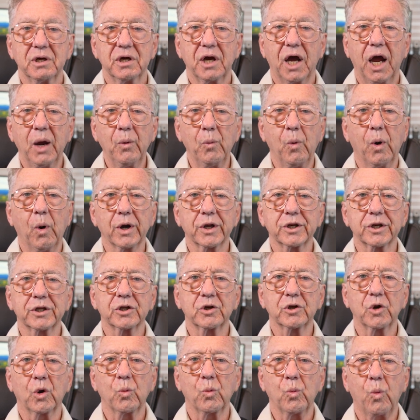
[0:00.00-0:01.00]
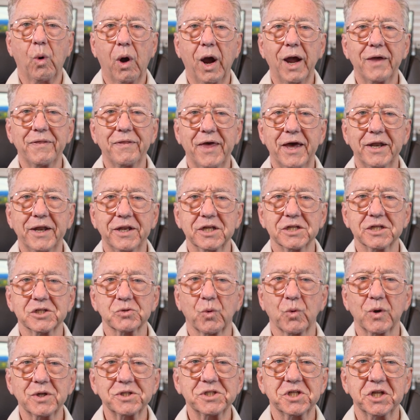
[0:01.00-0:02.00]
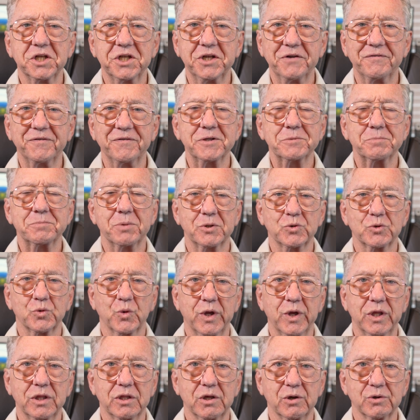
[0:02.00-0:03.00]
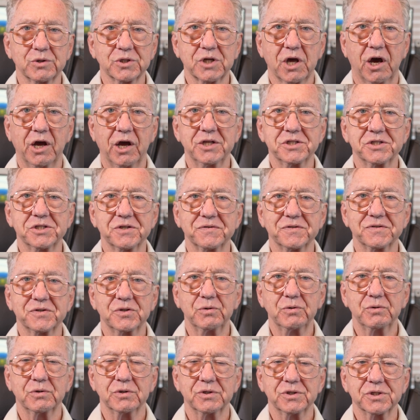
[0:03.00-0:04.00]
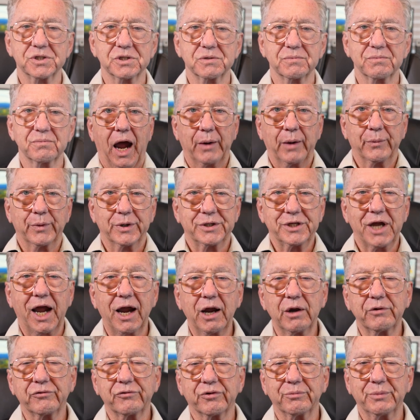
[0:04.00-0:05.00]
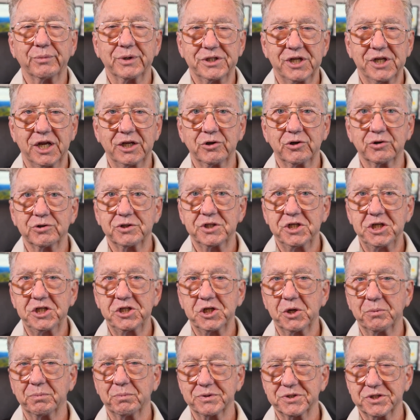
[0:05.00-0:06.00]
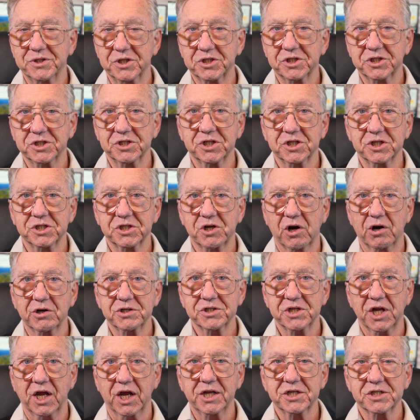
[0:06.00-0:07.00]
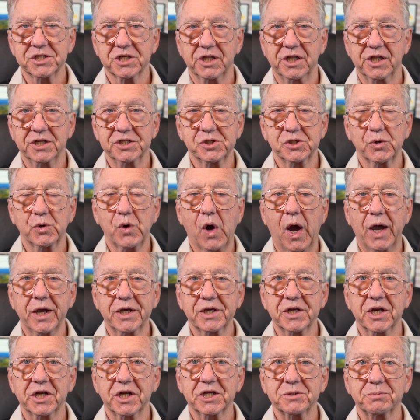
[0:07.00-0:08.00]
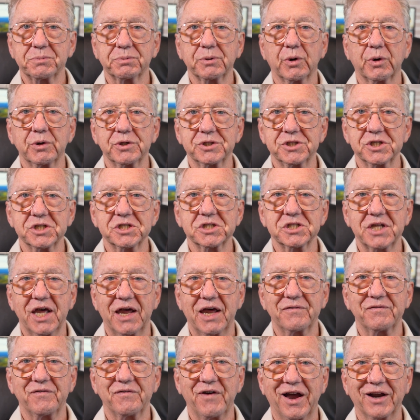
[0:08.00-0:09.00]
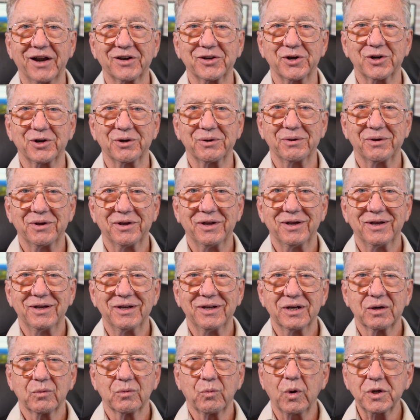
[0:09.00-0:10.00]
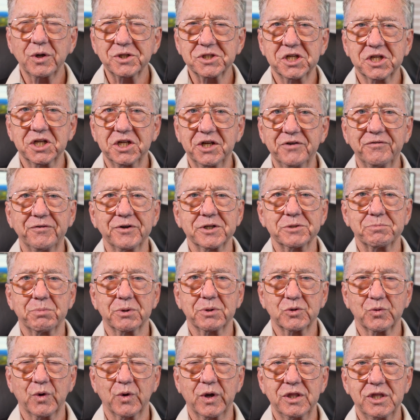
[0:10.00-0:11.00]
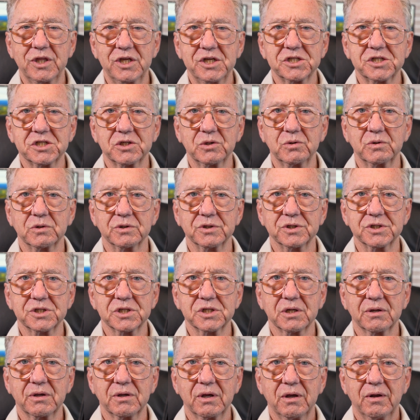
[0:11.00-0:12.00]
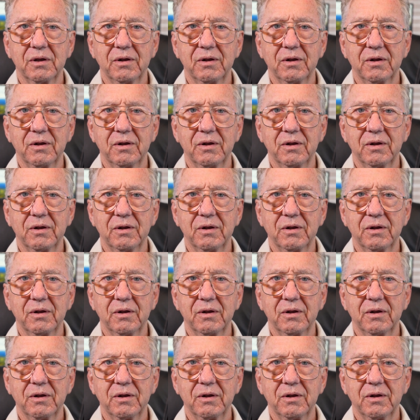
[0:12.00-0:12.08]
I wanted to know why that is. What's the difference between those kinds of students? I retired from a tenured teaching position to start Science Glen so I could explore just that factor. What's the difference between these students?